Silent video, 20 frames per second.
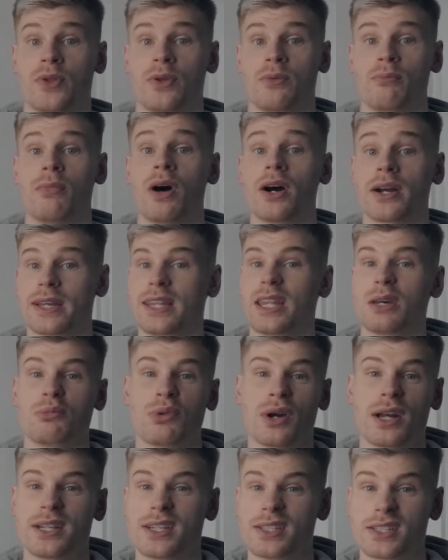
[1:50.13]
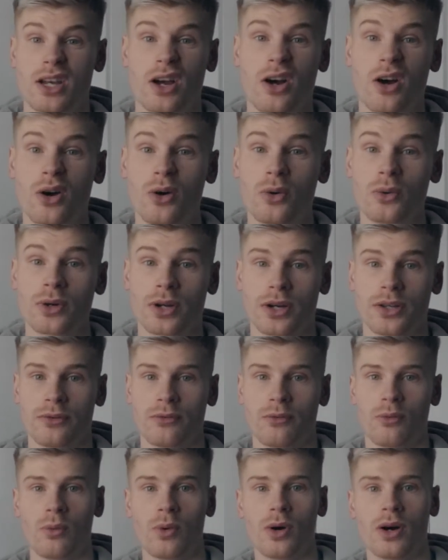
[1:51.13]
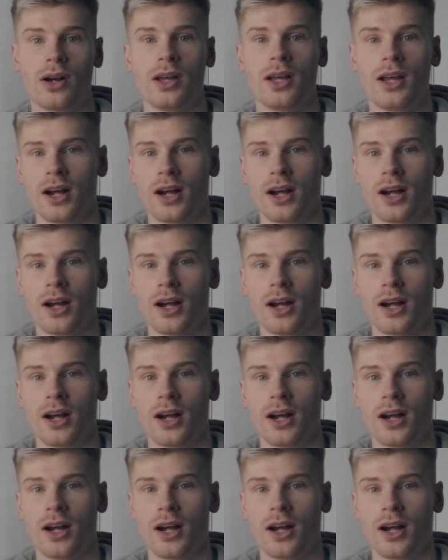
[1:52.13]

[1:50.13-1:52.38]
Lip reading: market their brand as a whole, kind of what,